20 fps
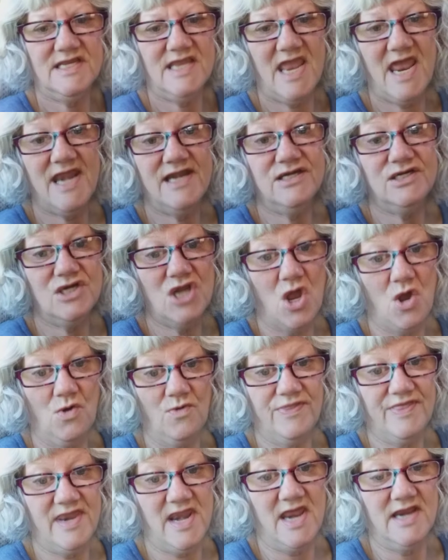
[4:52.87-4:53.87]
and know
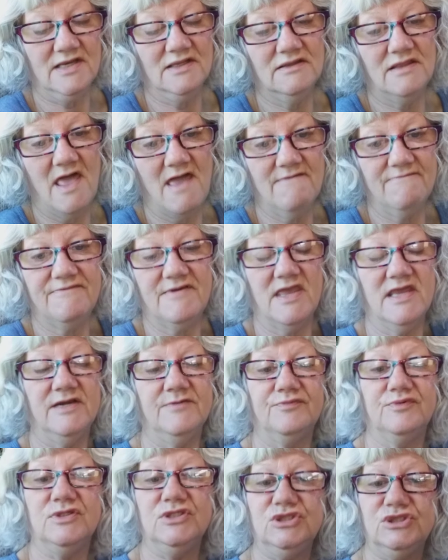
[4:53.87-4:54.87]
that I love and
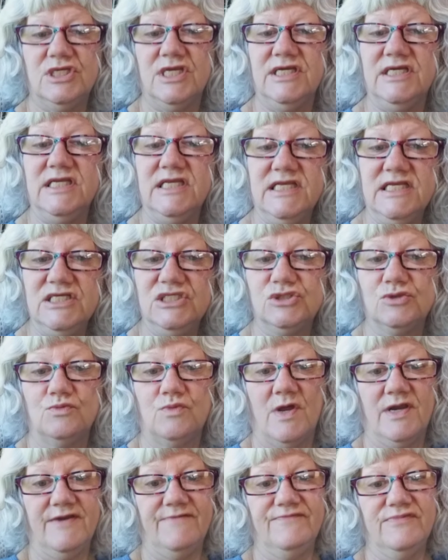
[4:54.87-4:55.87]
appreciate each
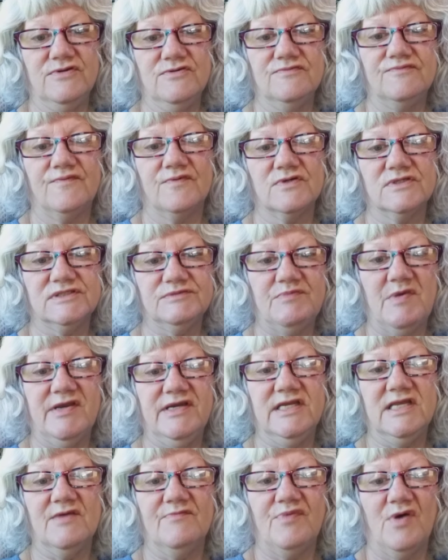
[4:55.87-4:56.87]
one of you for
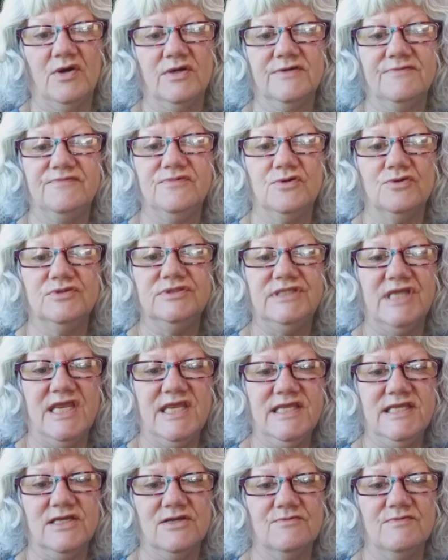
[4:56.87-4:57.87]
spending a part of your day
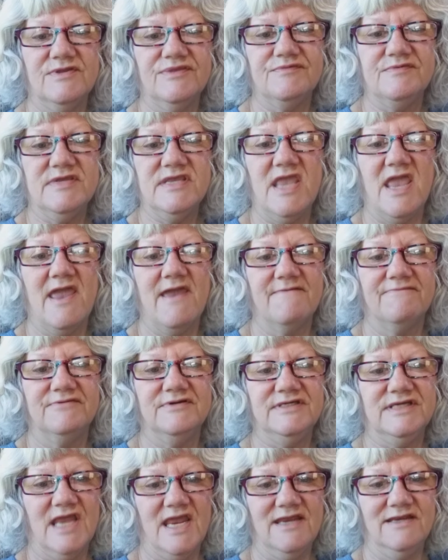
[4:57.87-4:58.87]
here with me every
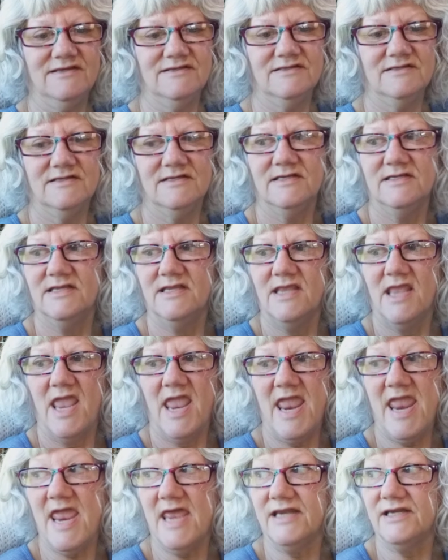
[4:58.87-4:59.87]
day.
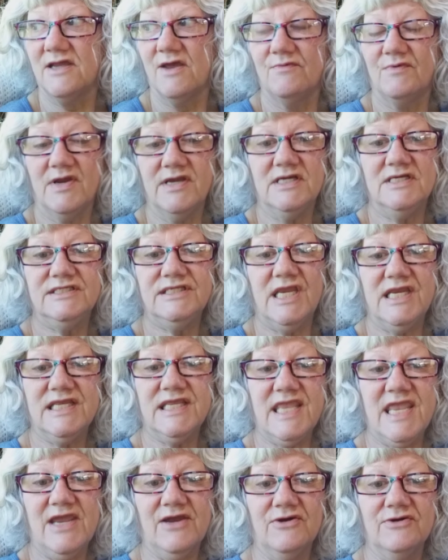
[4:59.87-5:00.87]
And I want you to take
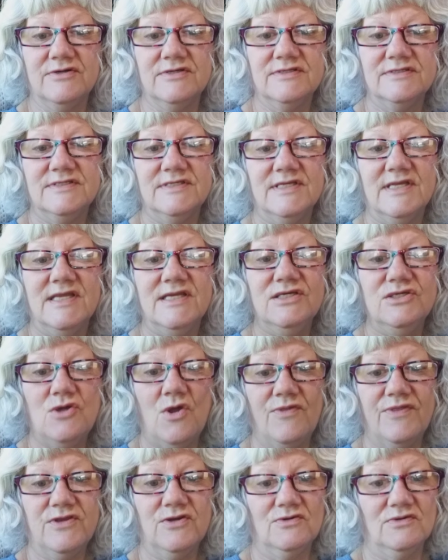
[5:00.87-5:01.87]
care, know
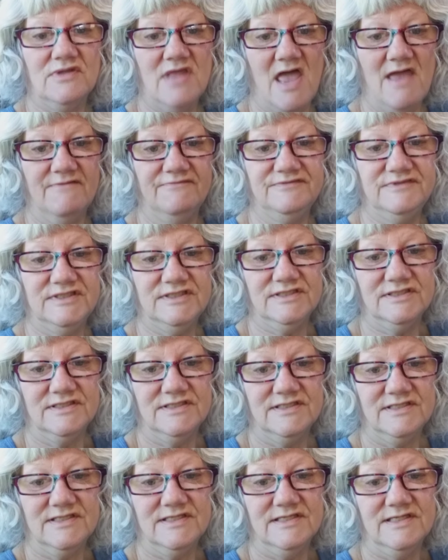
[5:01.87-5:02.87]
that you're loved,
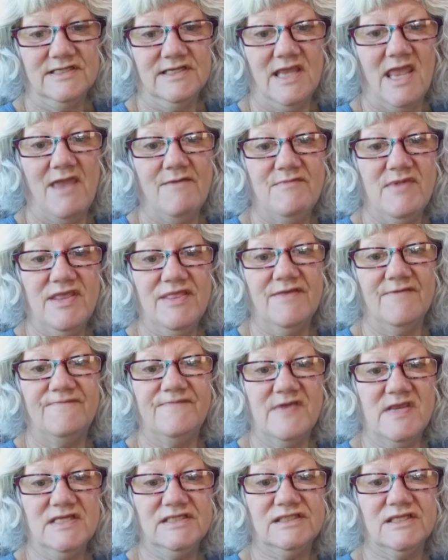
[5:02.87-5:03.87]
and may the
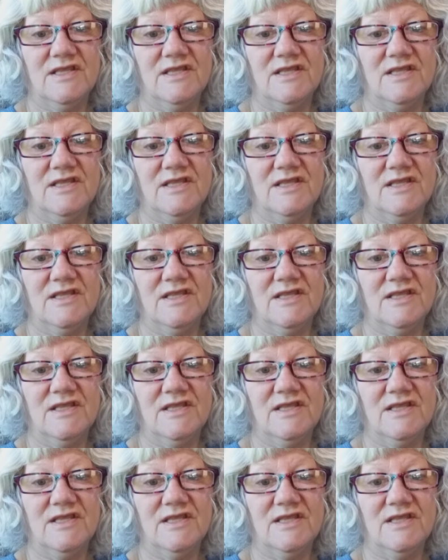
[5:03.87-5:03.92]
face